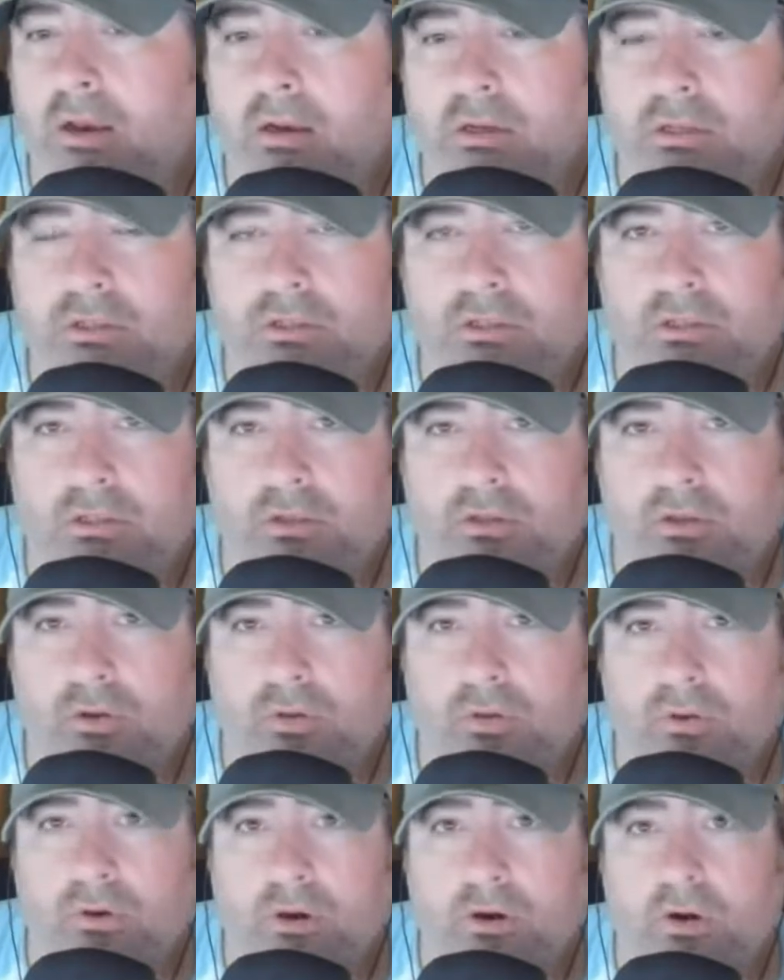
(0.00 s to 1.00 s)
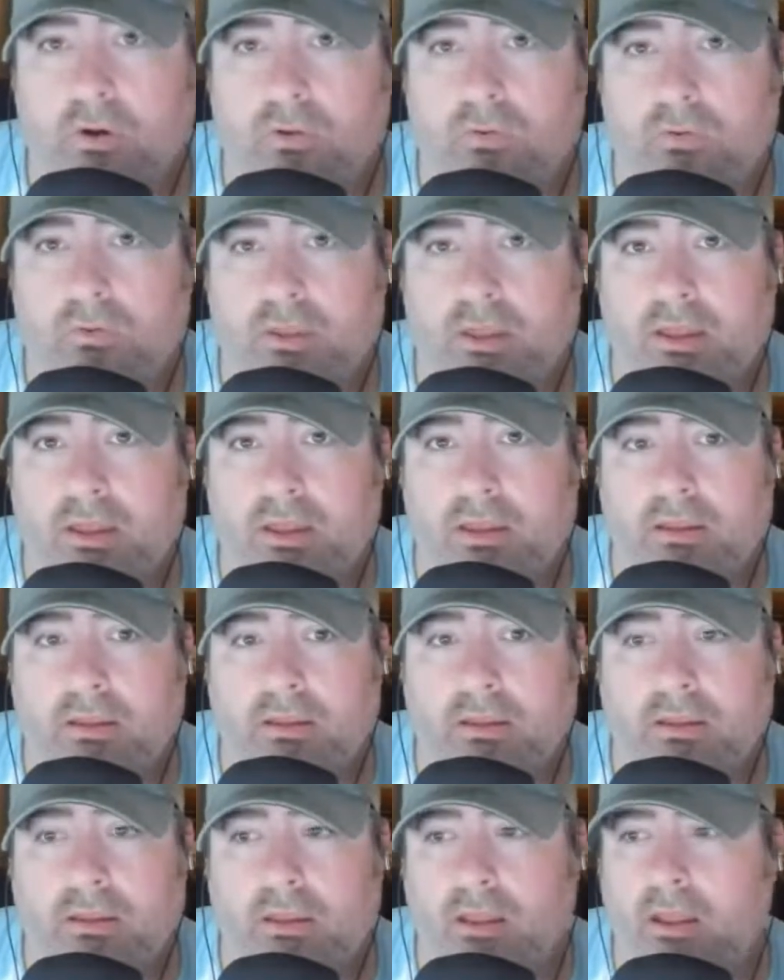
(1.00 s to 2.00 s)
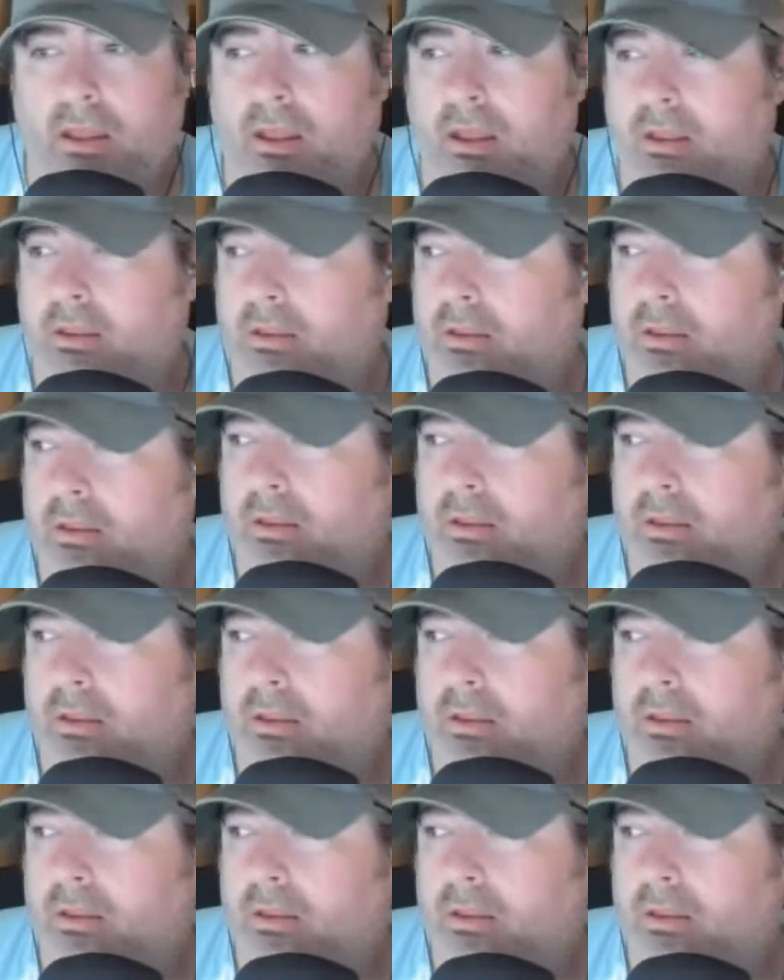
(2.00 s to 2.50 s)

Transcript: of just doing our own thing and